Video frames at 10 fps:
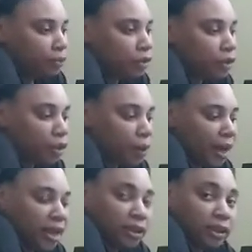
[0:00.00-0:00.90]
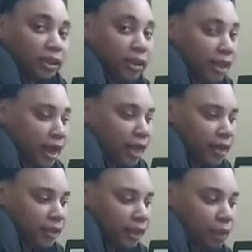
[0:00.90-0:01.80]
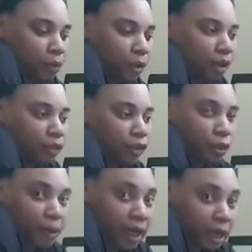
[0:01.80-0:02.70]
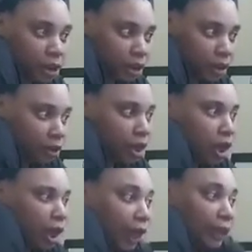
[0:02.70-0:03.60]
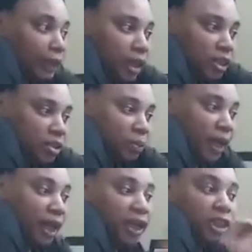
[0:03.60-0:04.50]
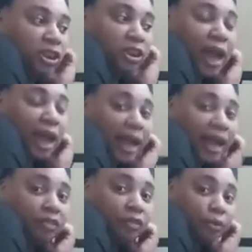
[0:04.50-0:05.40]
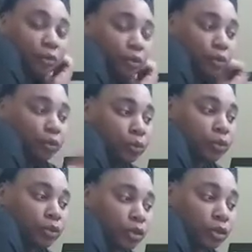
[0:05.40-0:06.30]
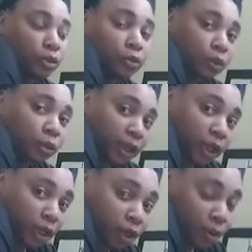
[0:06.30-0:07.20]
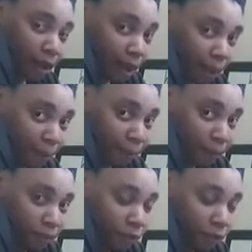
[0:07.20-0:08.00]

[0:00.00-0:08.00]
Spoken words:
So actually today is day 1 of germination. And then Spanish, I have them do the Duolingo app.